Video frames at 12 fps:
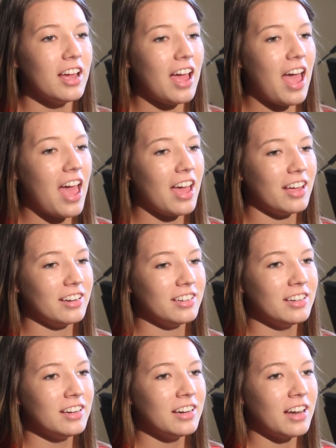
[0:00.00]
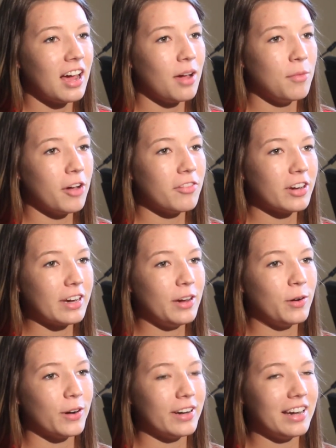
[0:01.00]
And I'm not very
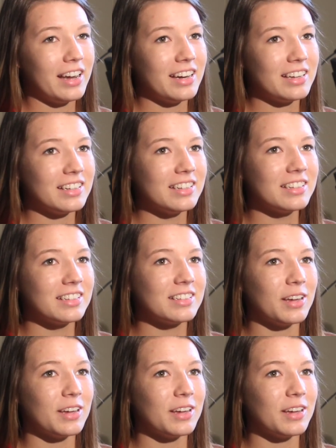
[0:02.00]
coordinated,